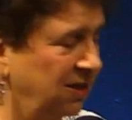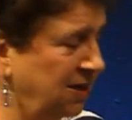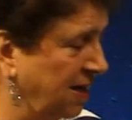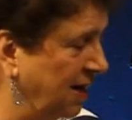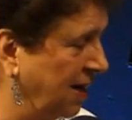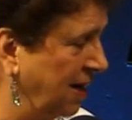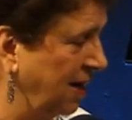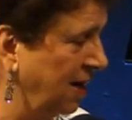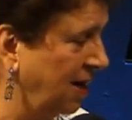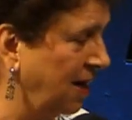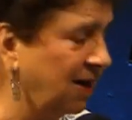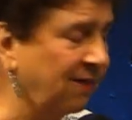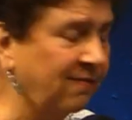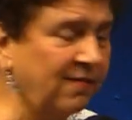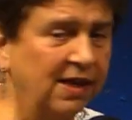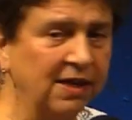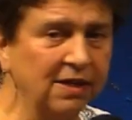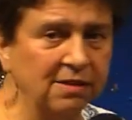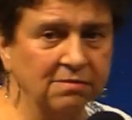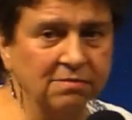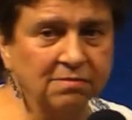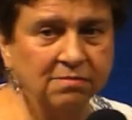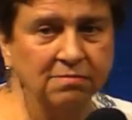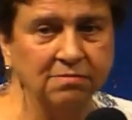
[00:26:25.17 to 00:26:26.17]
I love
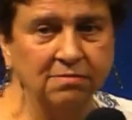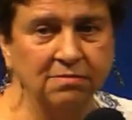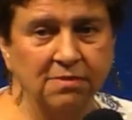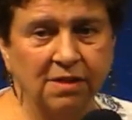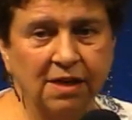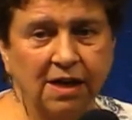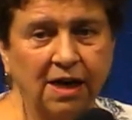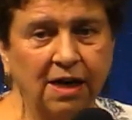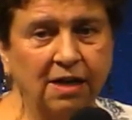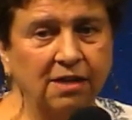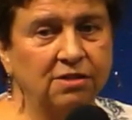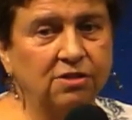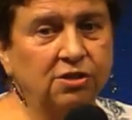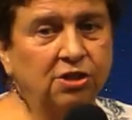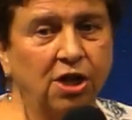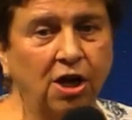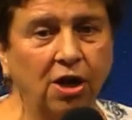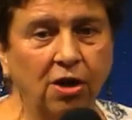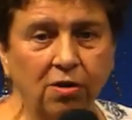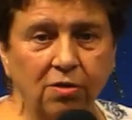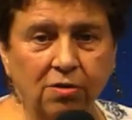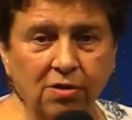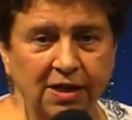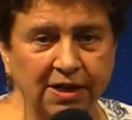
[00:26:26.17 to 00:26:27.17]
it. I
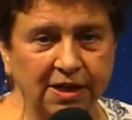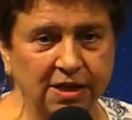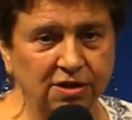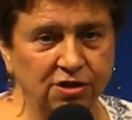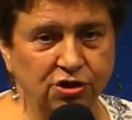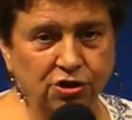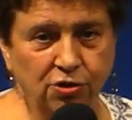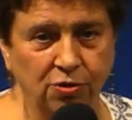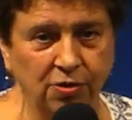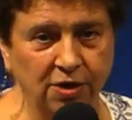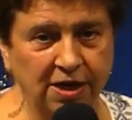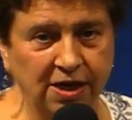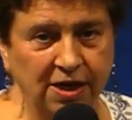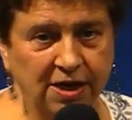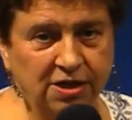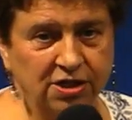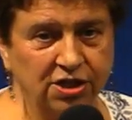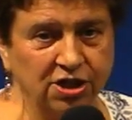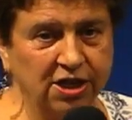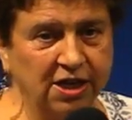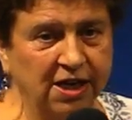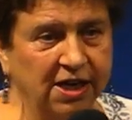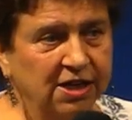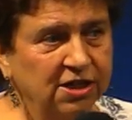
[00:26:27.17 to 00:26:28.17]
totally enjoyed
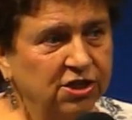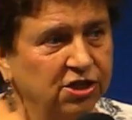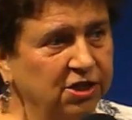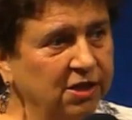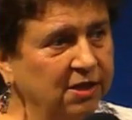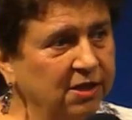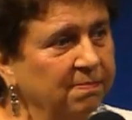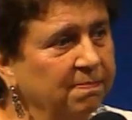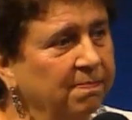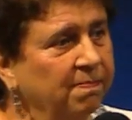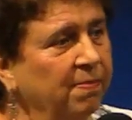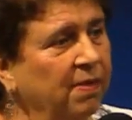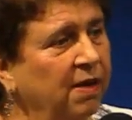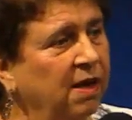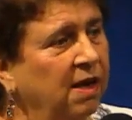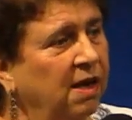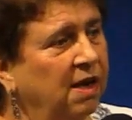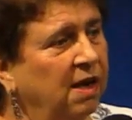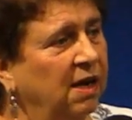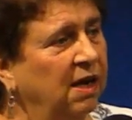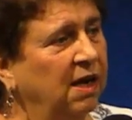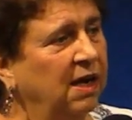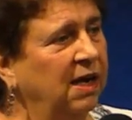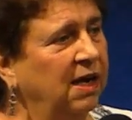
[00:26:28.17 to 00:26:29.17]
education.
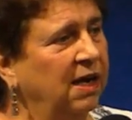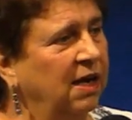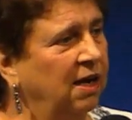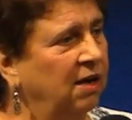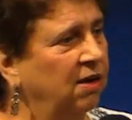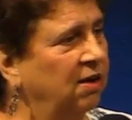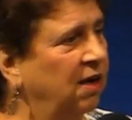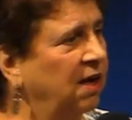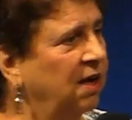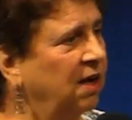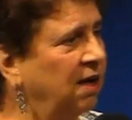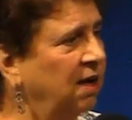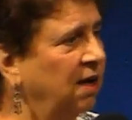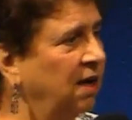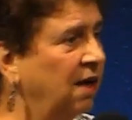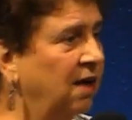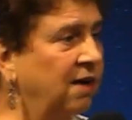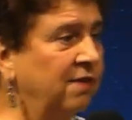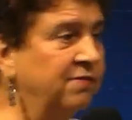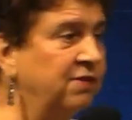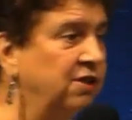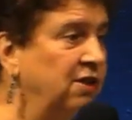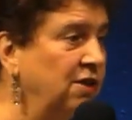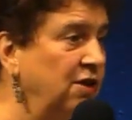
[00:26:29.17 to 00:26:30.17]
And I
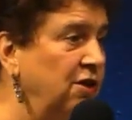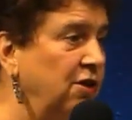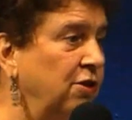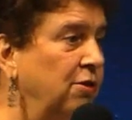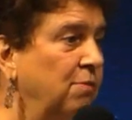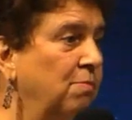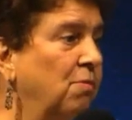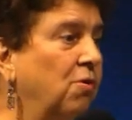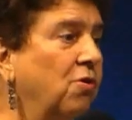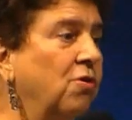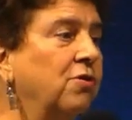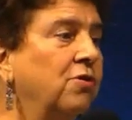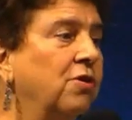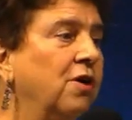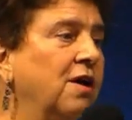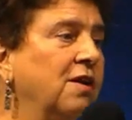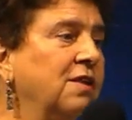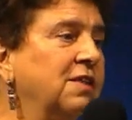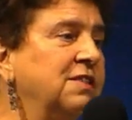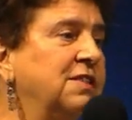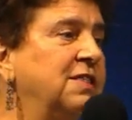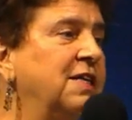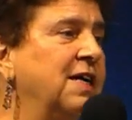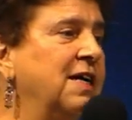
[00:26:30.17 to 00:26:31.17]
love to learn more all
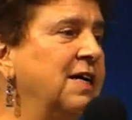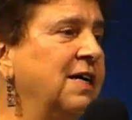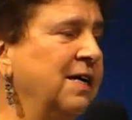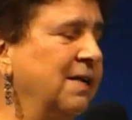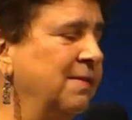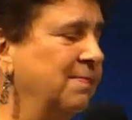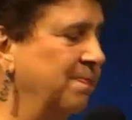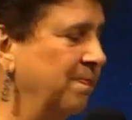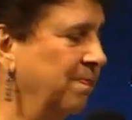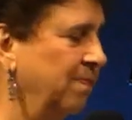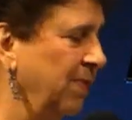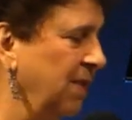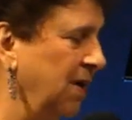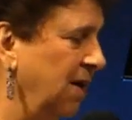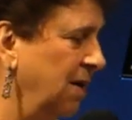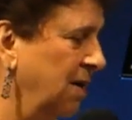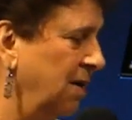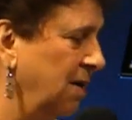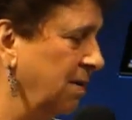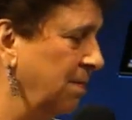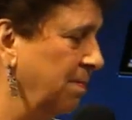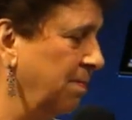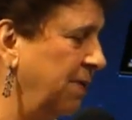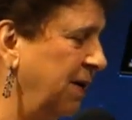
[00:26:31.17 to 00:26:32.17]
the time.
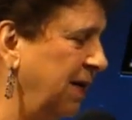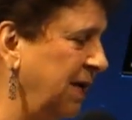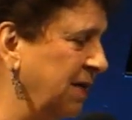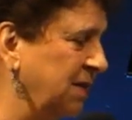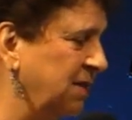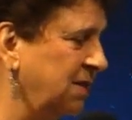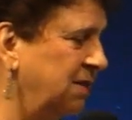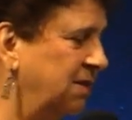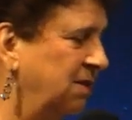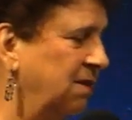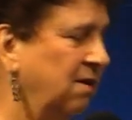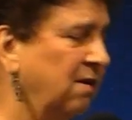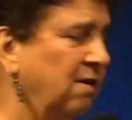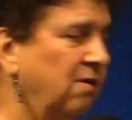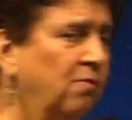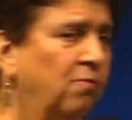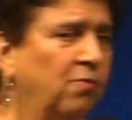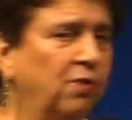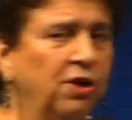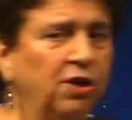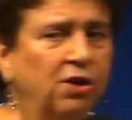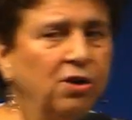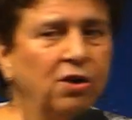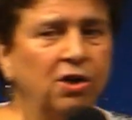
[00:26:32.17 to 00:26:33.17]
But
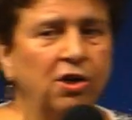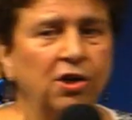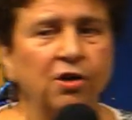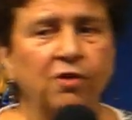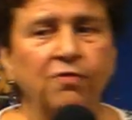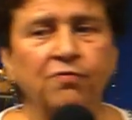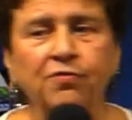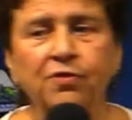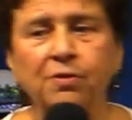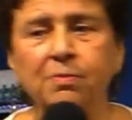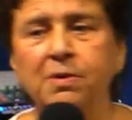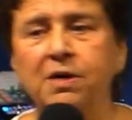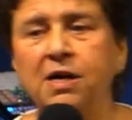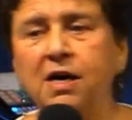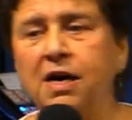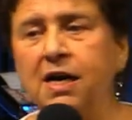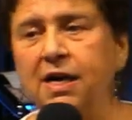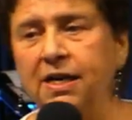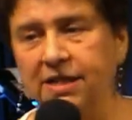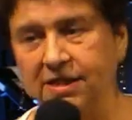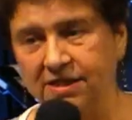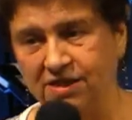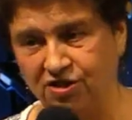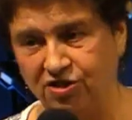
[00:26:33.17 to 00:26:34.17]
when you learn from
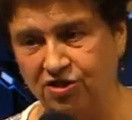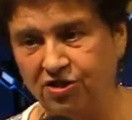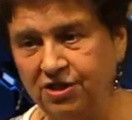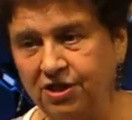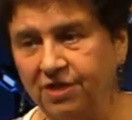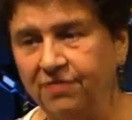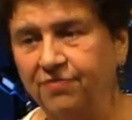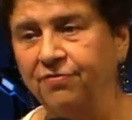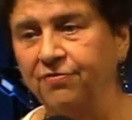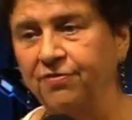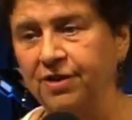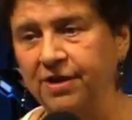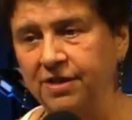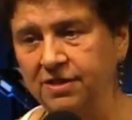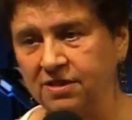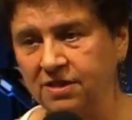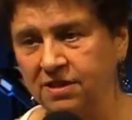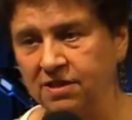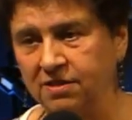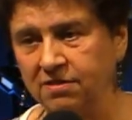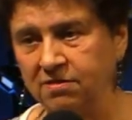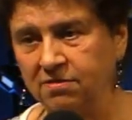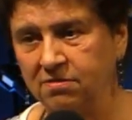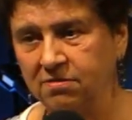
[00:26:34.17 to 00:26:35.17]
God, it's
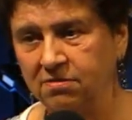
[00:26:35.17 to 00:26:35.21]
different.